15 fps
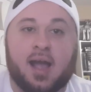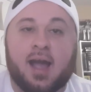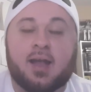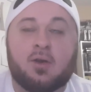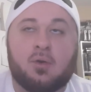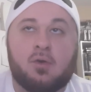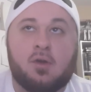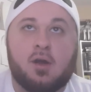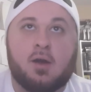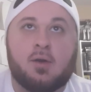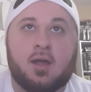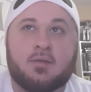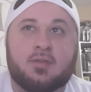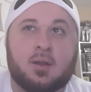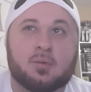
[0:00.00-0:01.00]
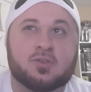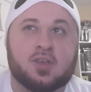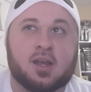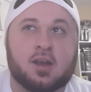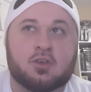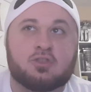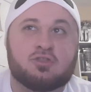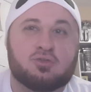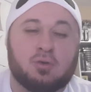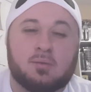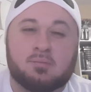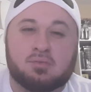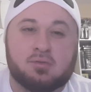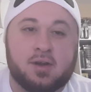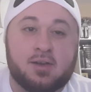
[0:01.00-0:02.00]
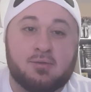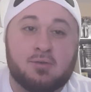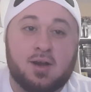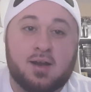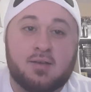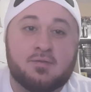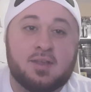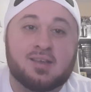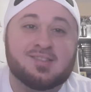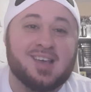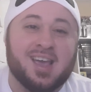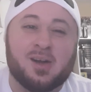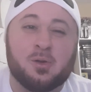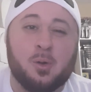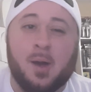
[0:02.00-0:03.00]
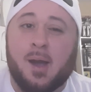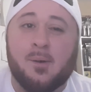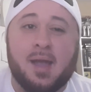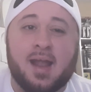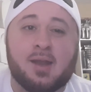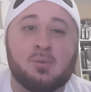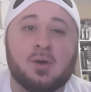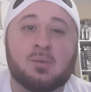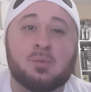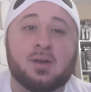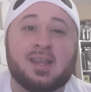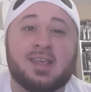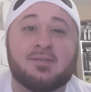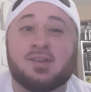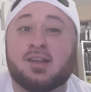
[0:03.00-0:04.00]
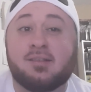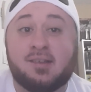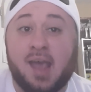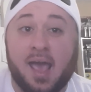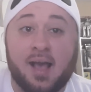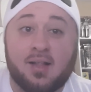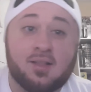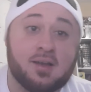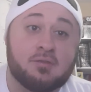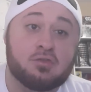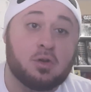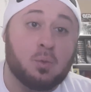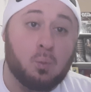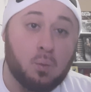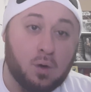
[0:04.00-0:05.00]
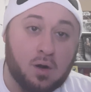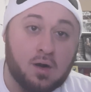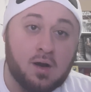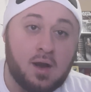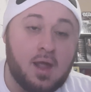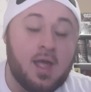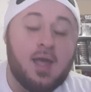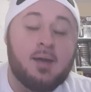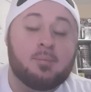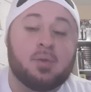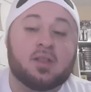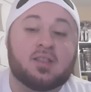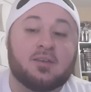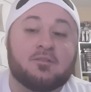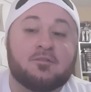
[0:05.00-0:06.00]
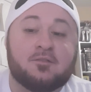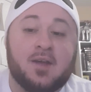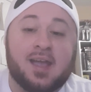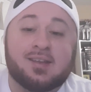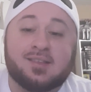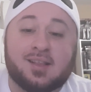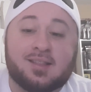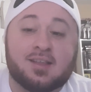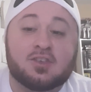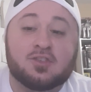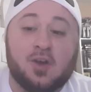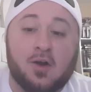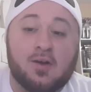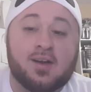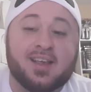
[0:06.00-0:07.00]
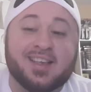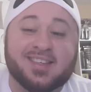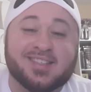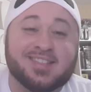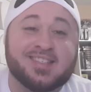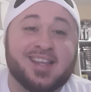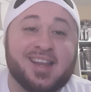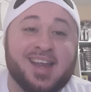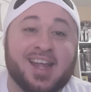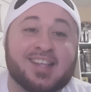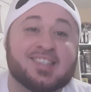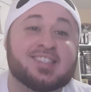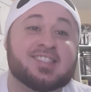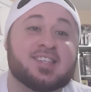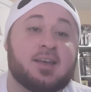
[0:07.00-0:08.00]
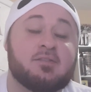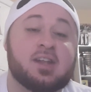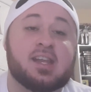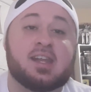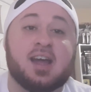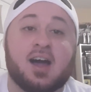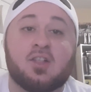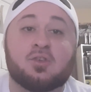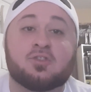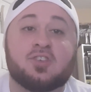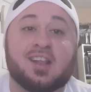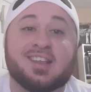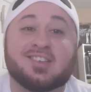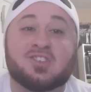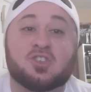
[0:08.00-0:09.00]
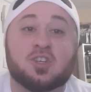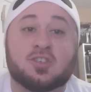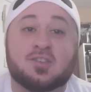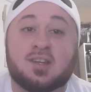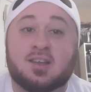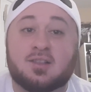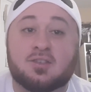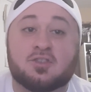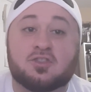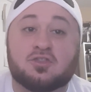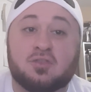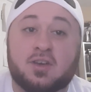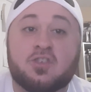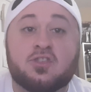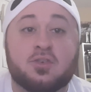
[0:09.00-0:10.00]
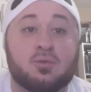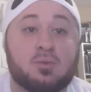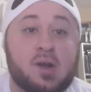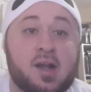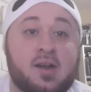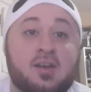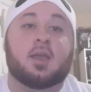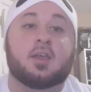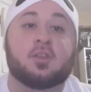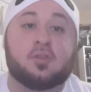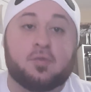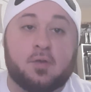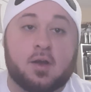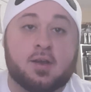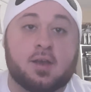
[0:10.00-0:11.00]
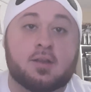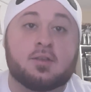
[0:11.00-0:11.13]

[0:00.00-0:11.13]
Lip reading: I don't know if there was like a short print run of this. I don't know how anyone would even tell if there were, but the fact that this card is sitting at $70 and it's just an illustration rare is fucking